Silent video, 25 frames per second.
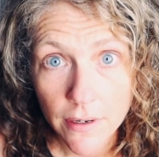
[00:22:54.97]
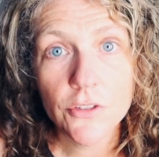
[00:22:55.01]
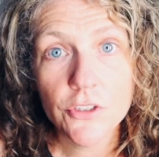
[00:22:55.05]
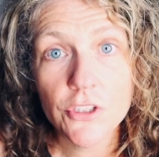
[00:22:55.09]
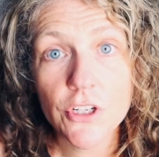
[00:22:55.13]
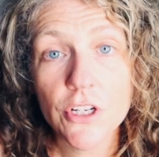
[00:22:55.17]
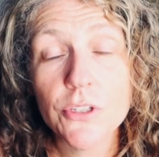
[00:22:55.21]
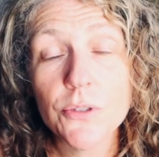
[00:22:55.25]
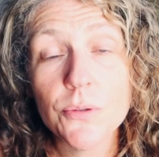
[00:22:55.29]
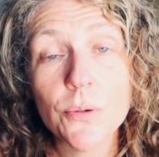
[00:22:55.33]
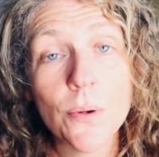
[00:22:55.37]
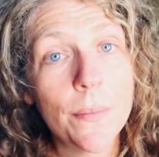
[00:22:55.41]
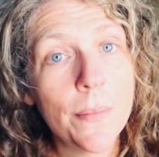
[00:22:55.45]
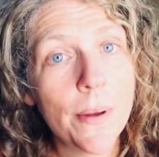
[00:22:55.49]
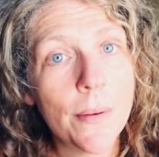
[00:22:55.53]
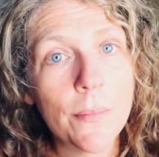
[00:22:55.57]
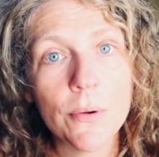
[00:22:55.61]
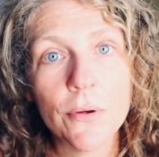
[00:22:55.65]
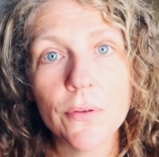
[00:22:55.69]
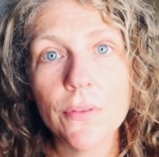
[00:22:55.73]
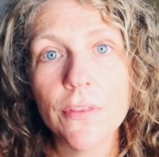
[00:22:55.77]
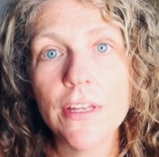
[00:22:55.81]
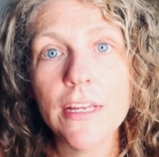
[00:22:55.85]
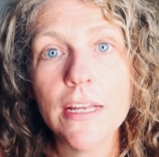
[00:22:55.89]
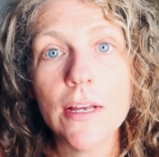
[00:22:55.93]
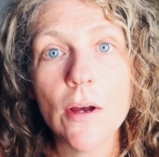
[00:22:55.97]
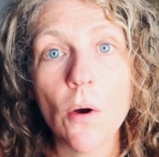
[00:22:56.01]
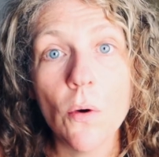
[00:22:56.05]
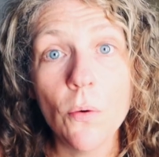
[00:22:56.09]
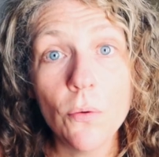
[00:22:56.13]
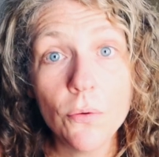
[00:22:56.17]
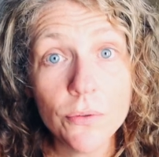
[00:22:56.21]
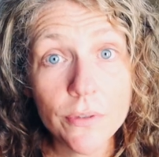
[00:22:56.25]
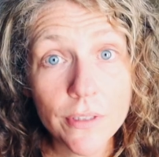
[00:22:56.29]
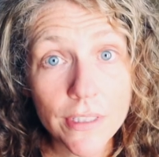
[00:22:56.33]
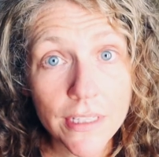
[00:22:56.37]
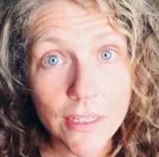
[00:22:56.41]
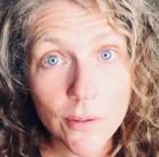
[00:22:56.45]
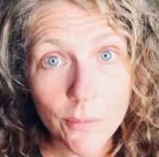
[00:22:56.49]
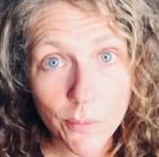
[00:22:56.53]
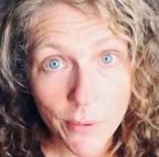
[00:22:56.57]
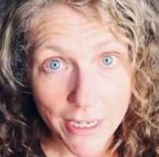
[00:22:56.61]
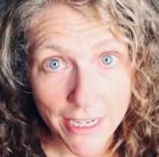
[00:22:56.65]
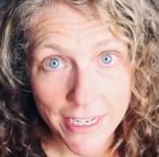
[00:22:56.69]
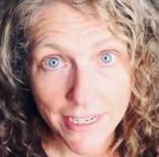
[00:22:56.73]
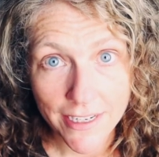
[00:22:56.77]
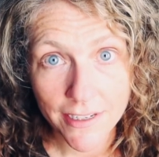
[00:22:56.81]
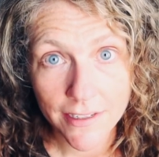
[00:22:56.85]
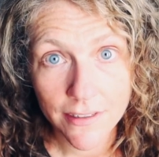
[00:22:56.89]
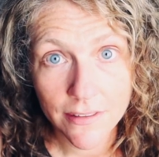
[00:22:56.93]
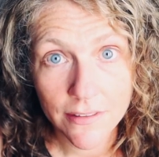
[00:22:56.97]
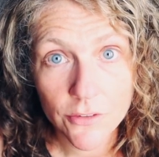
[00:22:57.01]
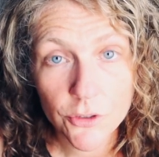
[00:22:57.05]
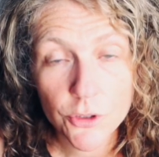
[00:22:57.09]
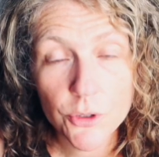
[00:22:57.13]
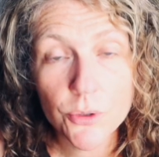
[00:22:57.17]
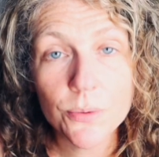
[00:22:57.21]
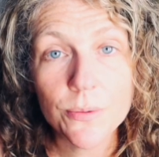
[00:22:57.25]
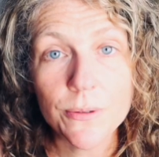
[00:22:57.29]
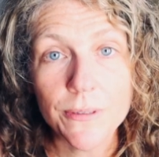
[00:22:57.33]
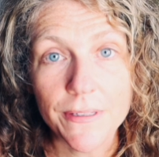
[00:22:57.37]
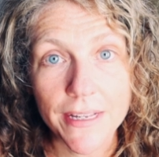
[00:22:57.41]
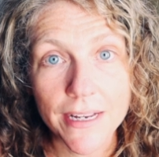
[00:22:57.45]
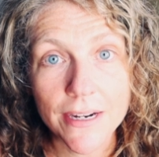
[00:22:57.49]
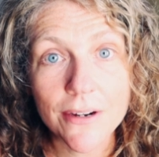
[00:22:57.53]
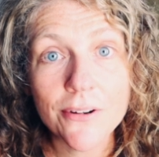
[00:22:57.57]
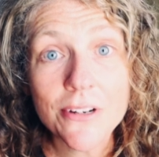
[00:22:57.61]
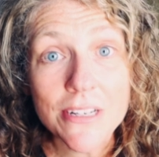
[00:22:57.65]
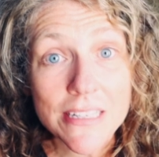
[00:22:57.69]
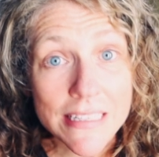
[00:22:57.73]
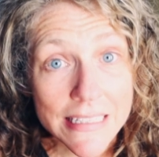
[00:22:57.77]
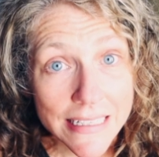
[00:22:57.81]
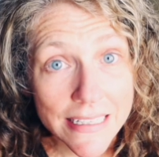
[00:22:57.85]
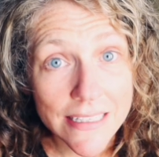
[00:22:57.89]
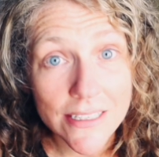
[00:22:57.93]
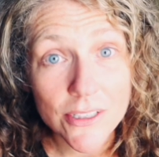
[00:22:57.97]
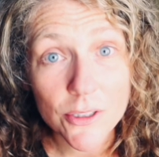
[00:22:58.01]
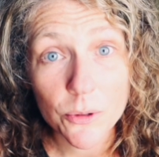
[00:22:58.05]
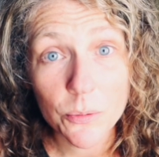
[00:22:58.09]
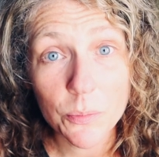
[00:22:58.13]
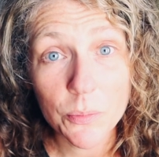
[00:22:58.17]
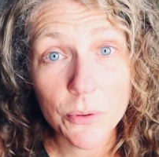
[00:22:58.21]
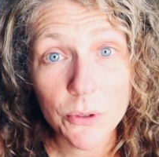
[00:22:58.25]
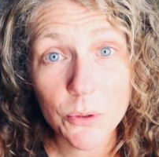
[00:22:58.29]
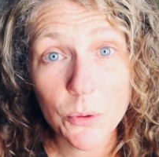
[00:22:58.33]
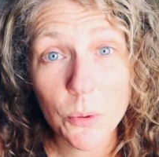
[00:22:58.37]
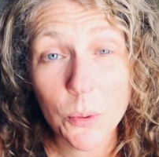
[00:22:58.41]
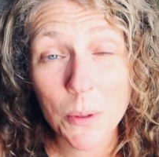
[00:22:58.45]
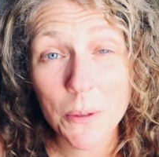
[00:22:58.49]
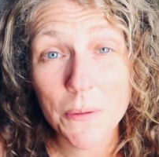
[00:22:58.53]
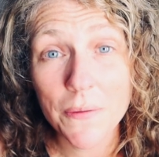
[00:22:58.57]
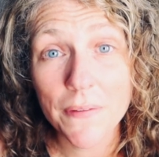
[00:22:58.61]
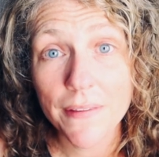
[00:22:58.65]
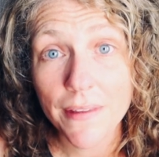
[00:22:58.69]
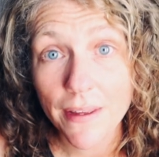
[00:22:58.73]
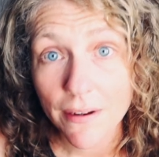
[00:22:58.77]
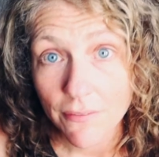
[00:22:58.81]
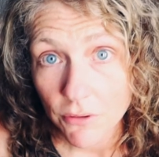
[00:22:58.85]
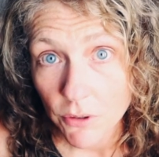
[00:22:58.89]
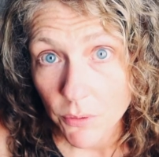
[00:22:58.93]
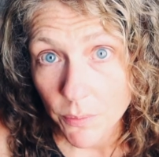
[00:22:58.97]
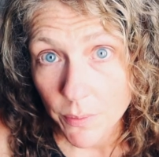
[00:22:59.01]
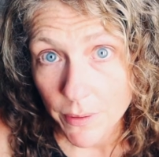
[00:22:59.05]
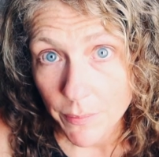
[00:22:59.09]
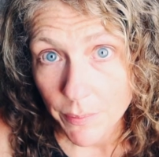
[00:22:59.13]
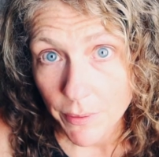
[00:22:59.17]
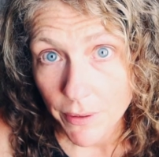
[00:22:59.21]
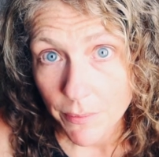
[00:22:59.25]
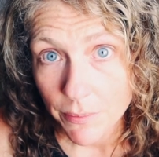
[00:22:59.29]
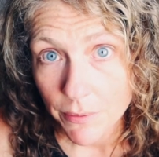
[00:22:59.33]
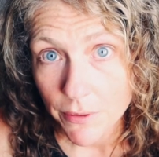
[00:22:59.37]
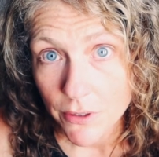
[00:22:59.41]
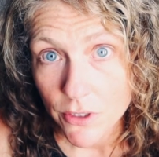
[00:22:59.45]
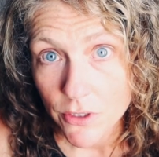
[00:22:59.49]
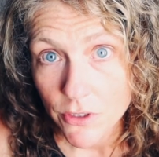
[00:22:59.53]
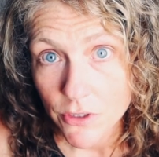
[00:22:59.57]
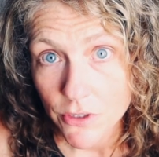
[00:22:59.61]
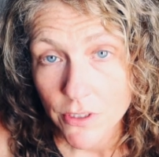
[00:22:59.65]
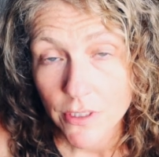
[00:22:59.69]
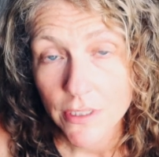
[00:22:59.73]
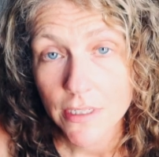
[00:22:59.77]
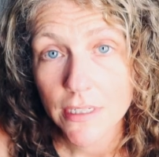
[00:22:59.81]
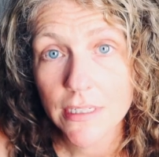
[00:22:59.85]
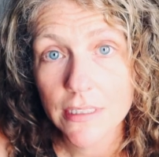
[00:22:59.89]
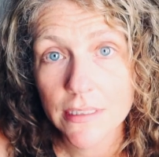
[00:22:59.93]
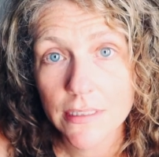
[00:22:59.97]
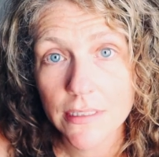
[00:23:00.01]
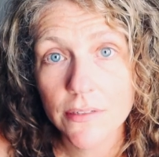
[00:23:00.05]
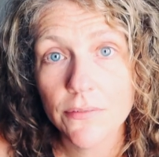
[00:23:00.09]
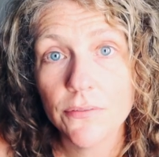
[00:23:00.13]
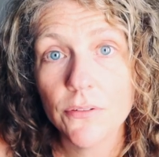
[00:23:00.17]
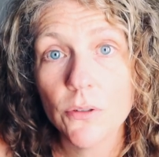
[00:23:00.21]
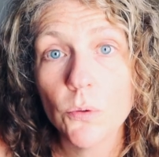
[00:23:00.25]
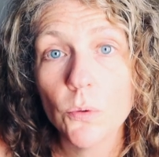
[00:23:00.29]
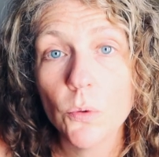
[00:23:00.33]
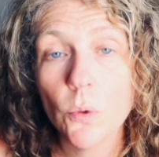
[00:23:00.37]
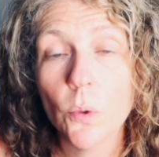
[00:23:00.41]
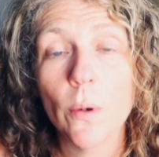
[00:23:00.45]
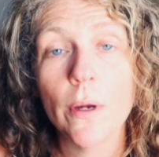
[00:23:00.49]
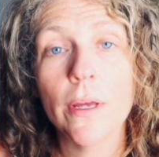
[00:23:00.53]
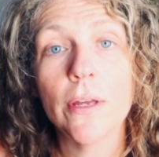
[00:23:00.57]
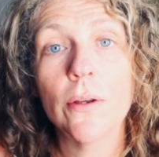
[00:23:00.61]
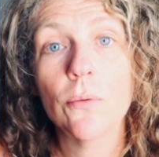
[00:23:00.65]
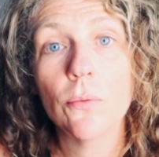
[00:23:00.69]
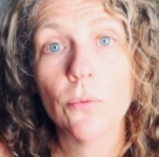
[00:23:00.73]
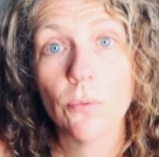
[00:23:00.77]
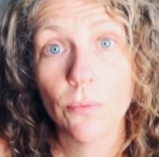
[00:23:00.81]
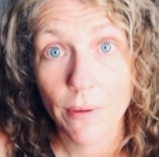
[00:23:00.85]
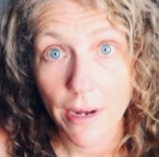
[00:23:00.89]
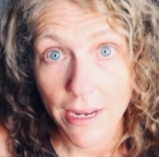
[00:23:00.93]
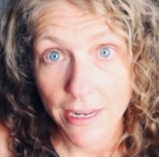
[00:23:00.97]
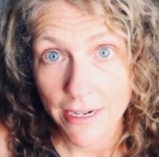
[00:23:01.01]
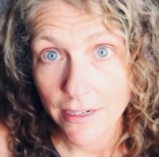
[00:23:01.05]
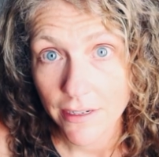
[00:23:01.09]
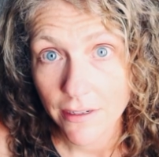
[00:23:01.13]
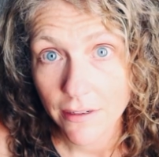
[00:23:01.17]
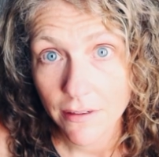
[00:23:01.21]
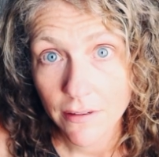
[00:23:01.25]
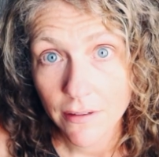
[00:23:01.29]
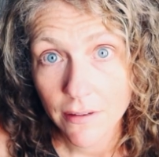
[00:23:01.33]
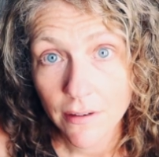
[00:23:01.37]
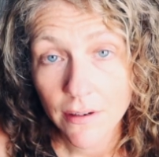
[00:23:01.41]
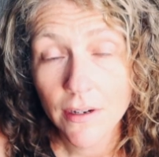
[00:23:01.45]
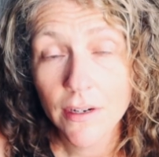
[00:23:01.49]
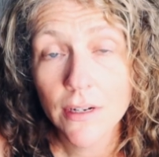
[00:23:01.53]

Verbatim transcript: just remember the only way to guarantee your book will never be published is if you quit writing.